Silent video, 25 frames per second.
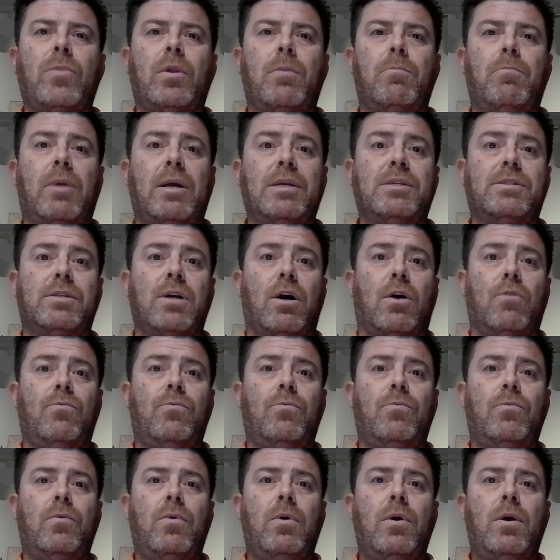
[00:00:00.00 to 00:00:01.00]
myself,
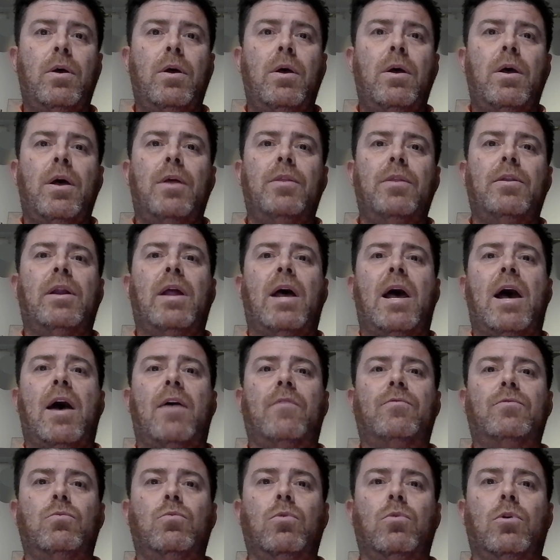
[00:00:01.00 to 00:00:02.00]
and then
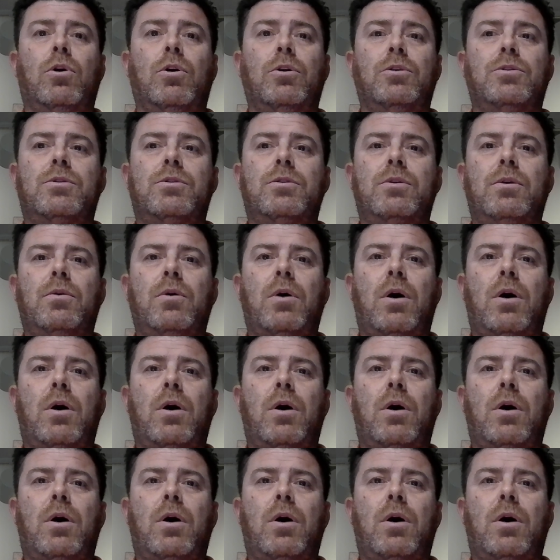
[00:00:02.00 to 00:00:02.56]
afterwards,